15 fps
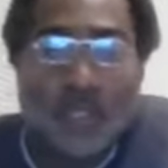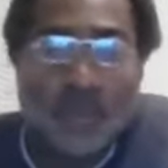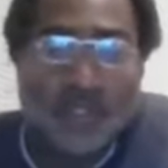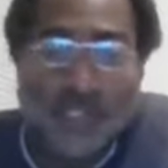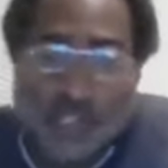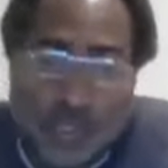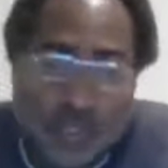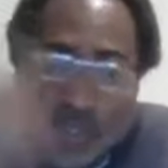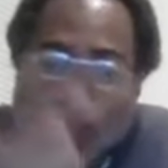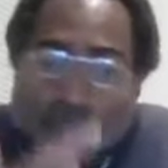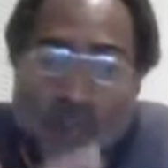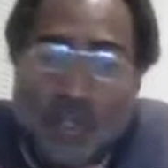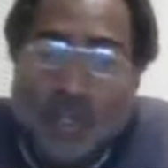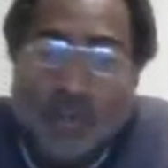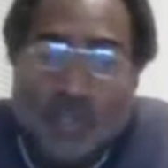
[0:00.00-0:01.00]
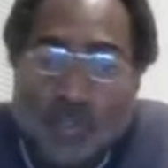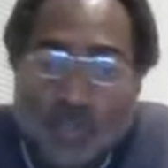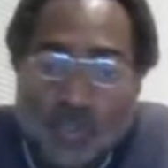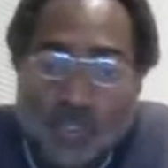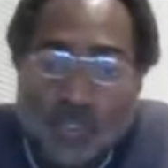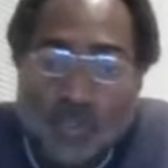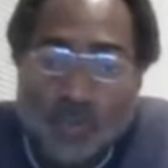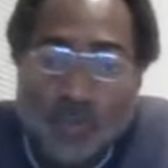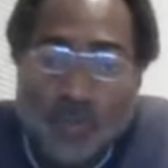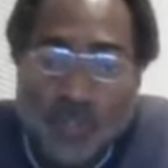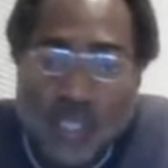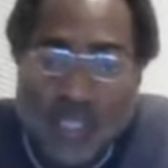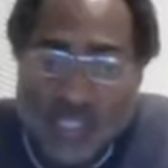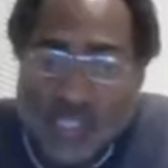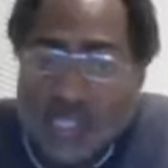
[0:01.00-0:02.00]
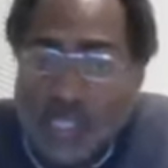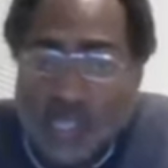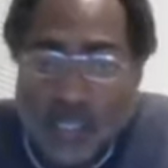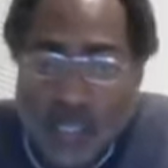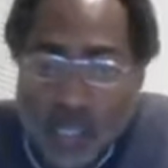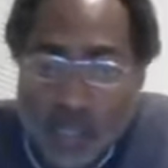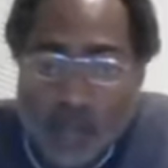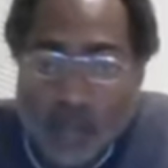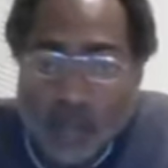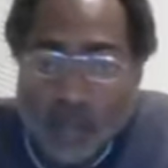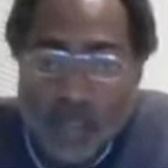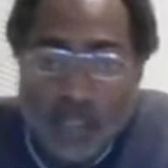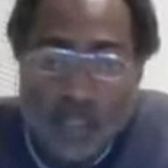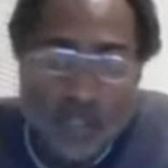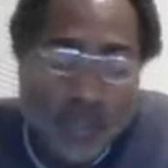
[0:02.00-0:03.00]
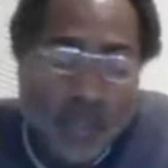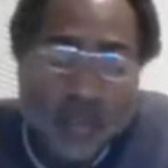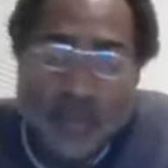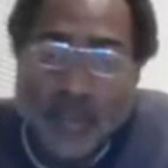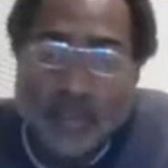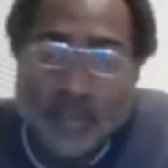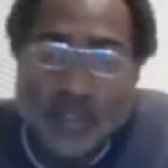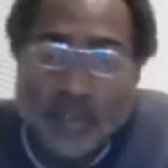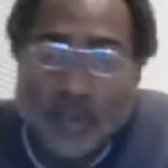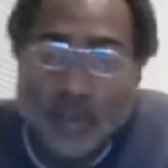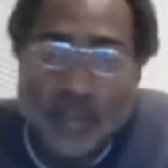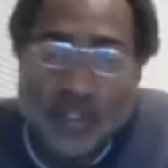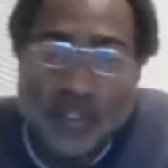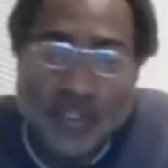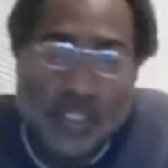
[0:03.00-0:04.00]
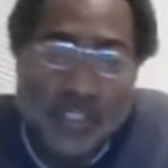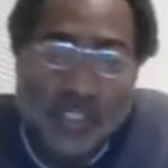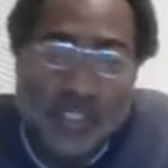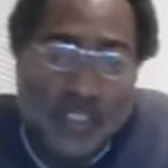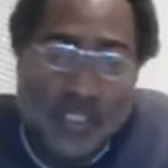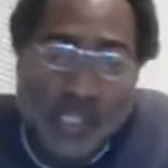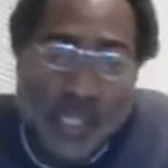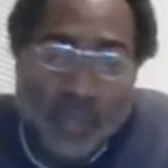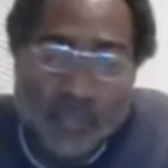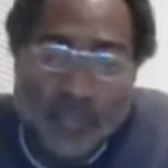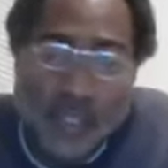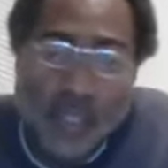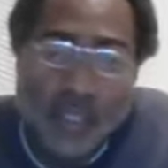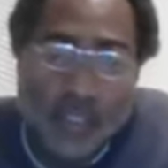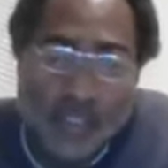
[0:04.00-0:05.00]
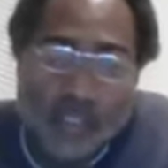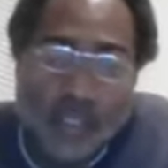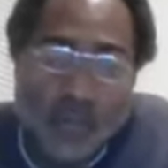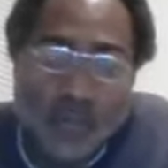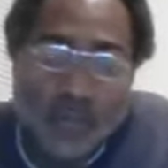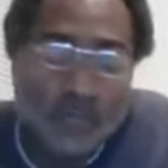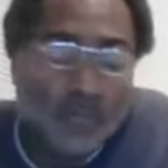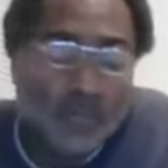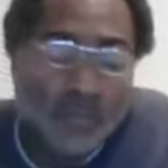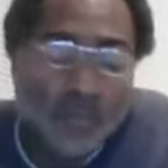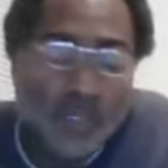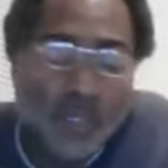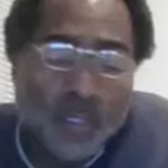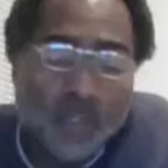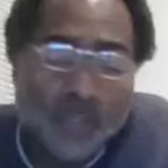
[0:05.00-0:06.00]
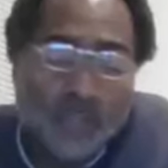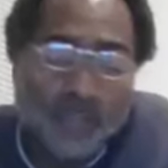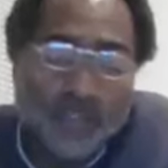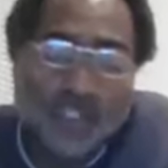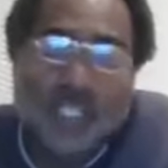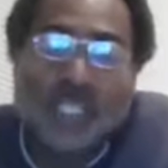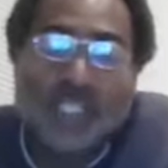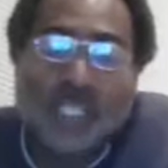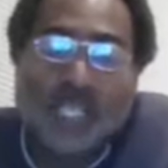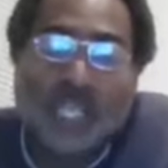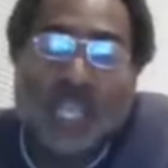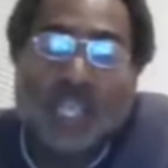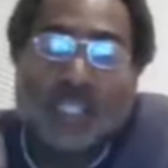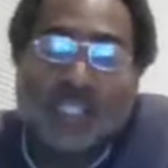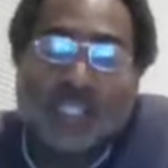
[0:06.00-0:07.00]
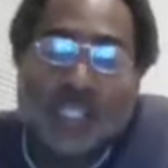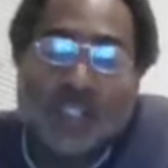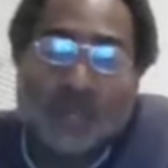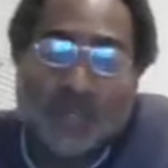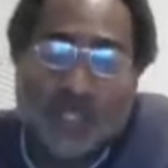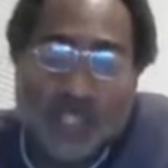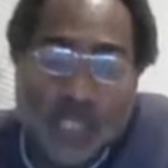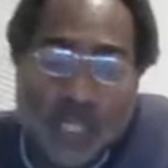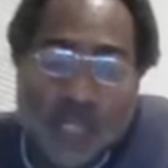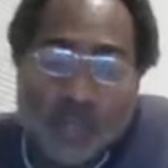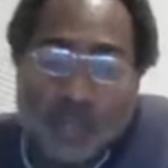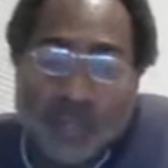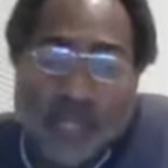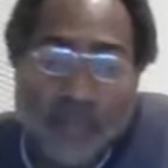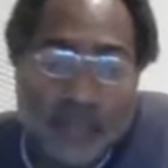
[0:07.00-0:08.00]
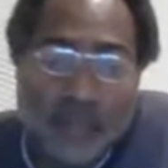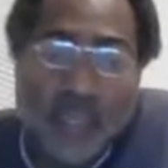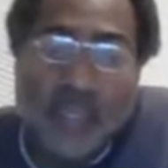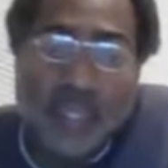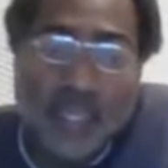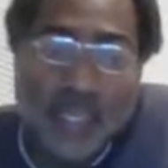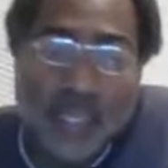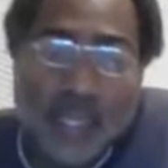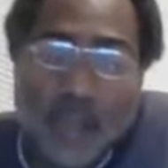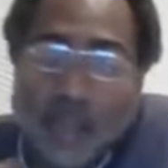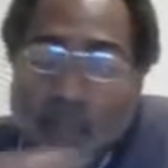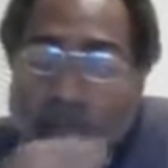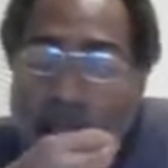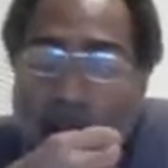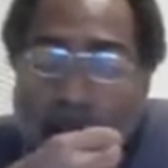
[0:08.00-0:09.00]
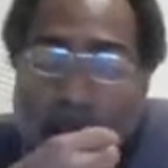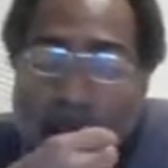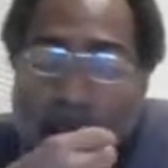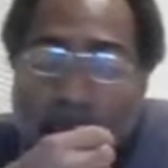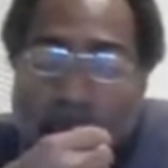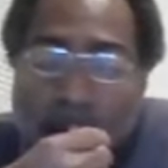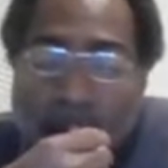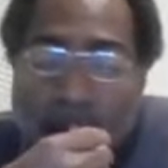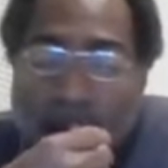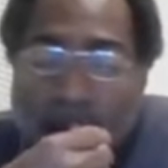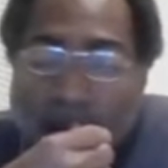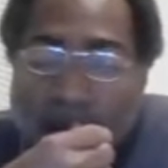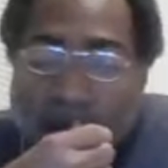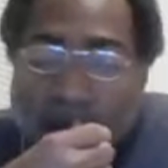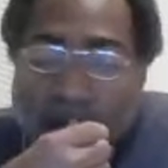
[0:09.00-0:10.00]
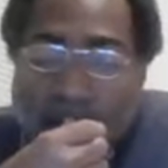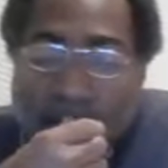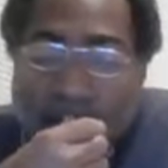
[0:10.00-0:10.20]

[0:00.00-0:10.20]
search for it on YouTube when I see it here, so I don't have to go. It's, it's the same thing. So, for just in case, just for some that may get it uh,